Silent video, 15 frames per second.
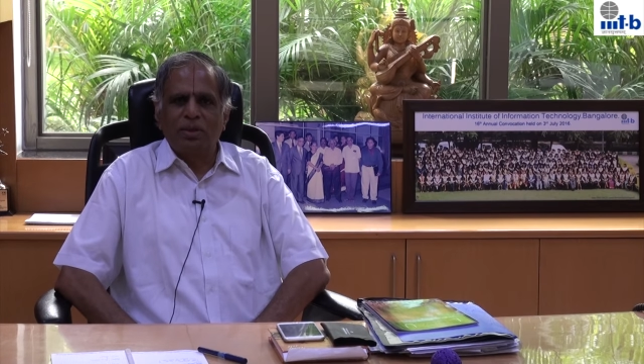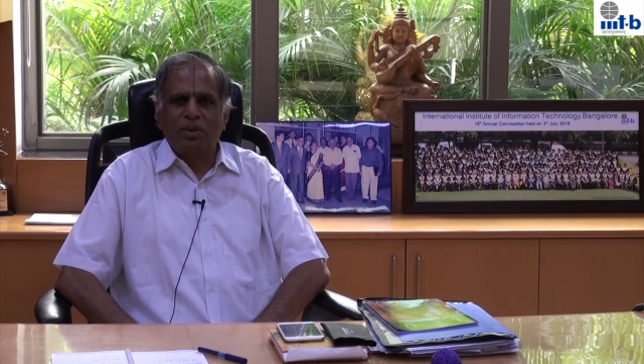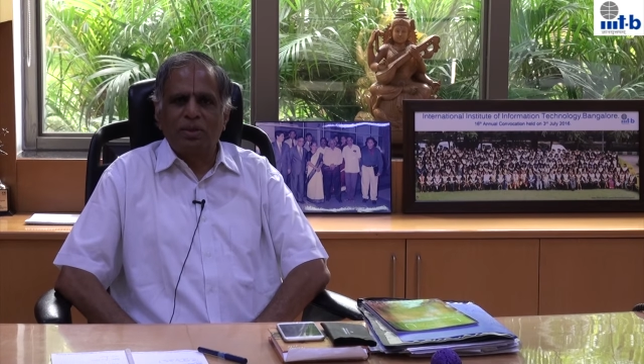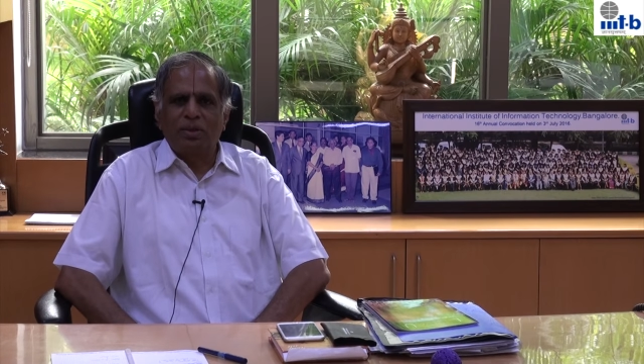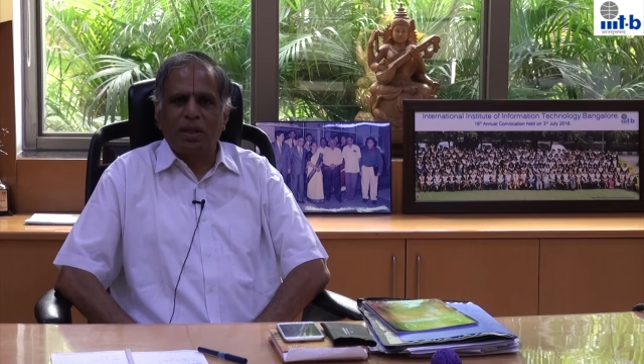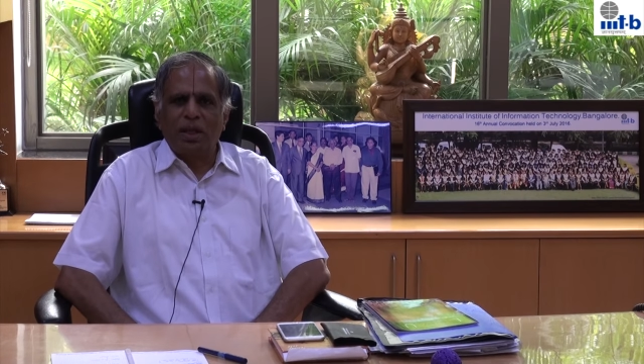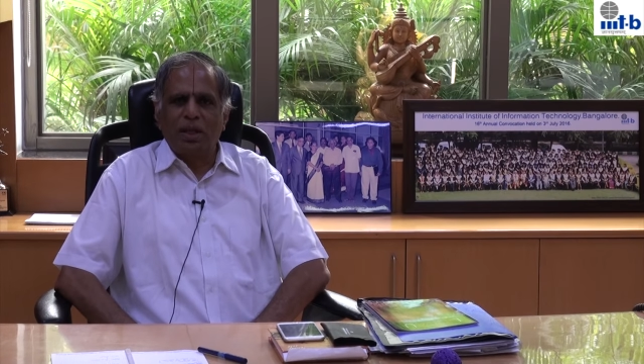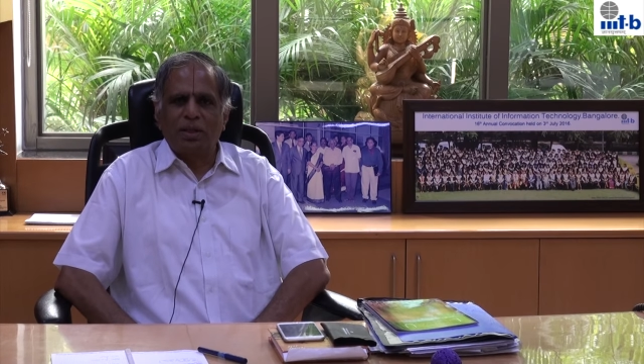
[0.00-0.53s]

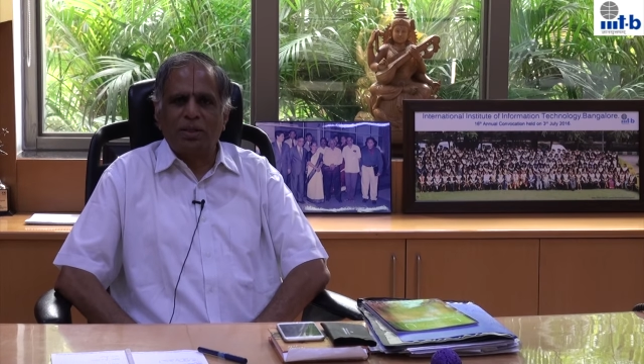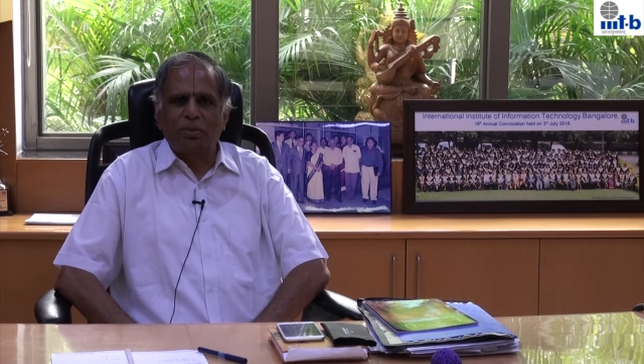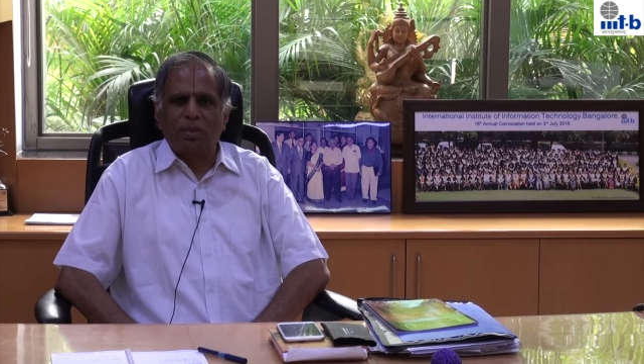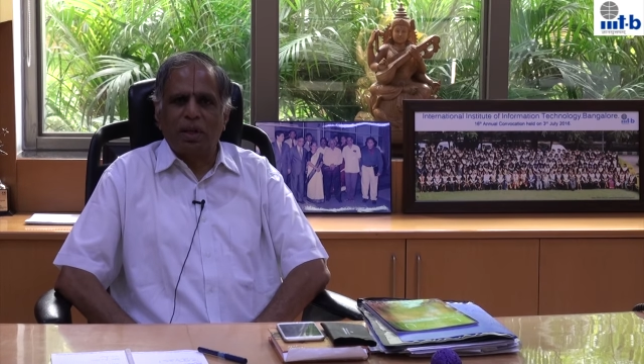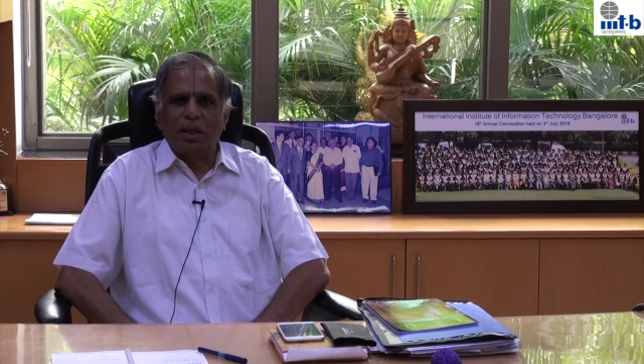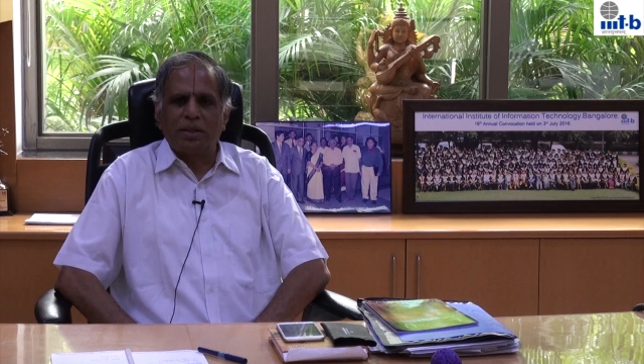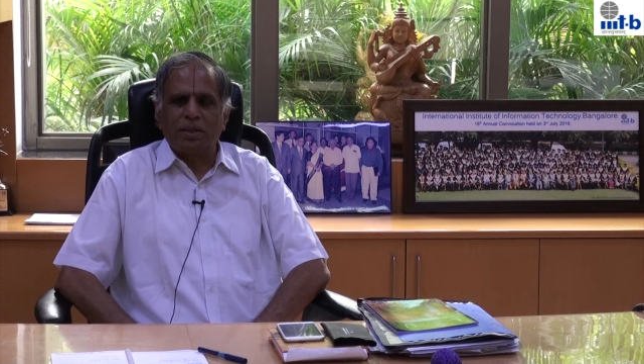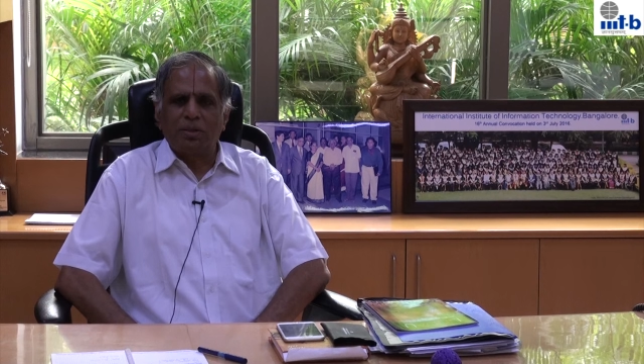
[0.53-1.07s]
to take
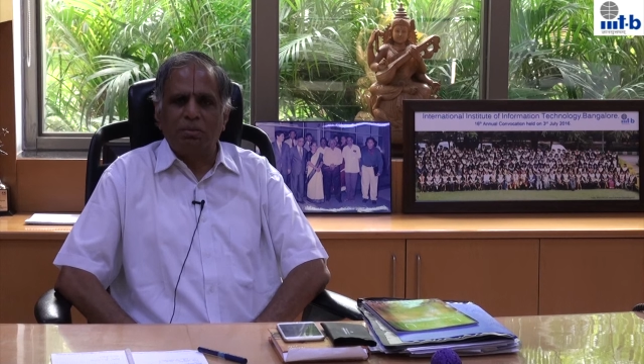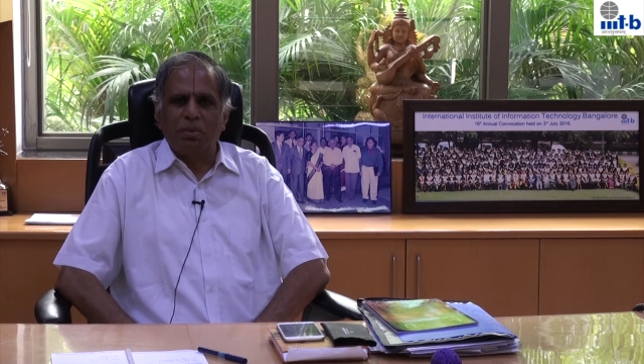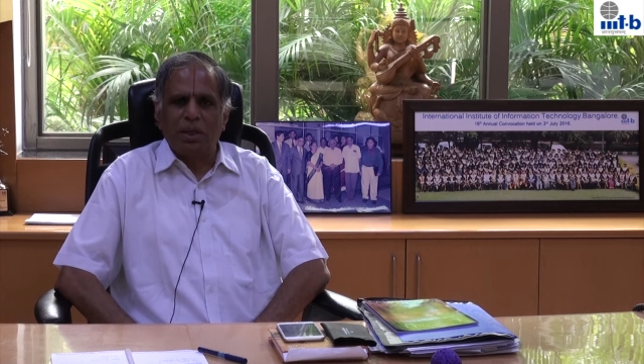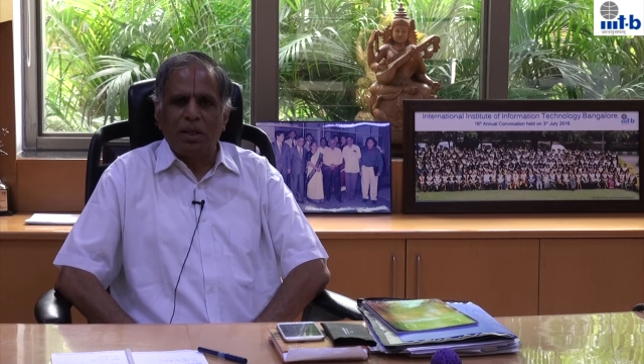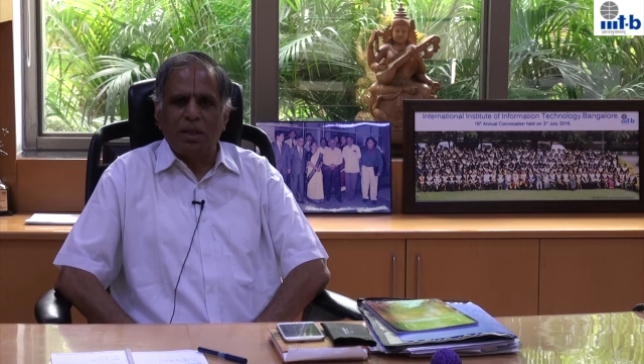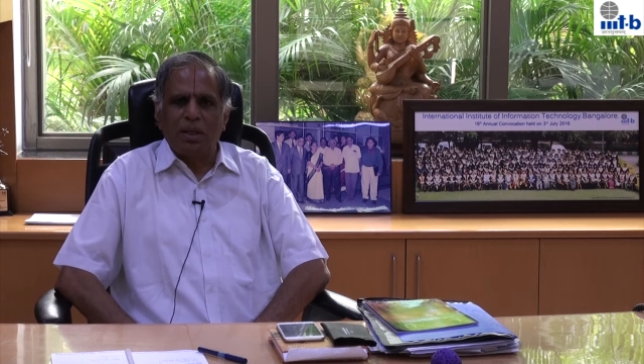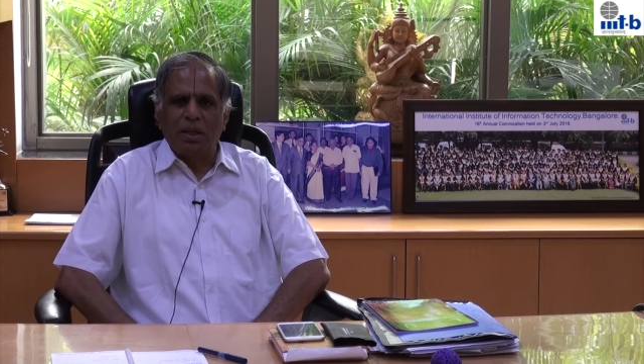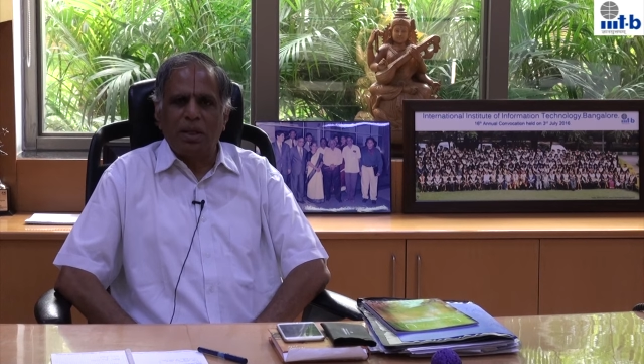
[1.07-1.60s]

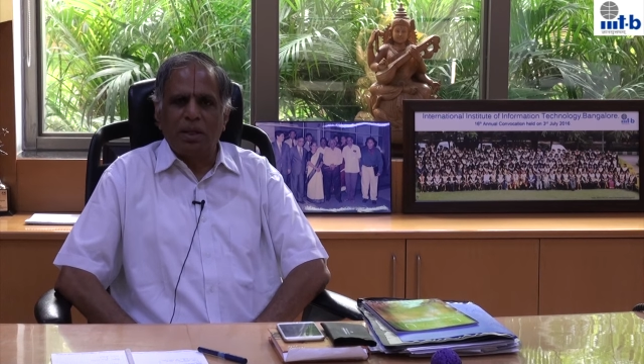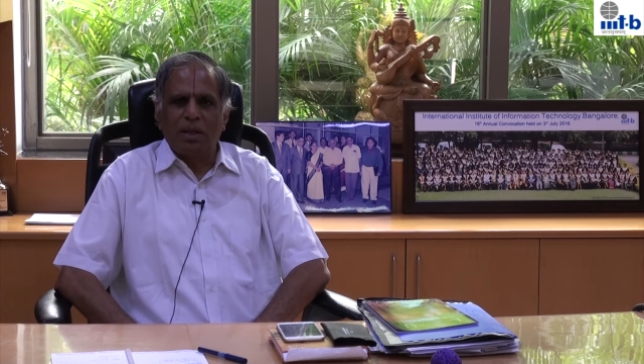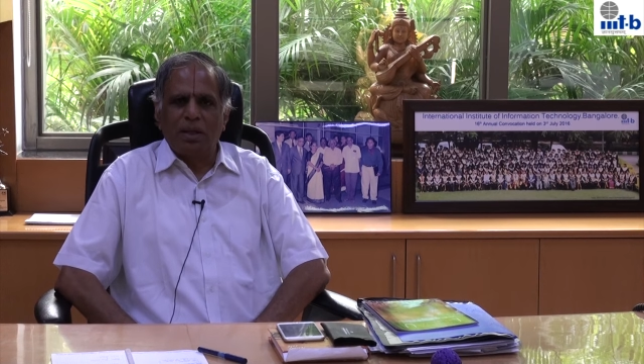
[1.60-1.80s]
IIIT-B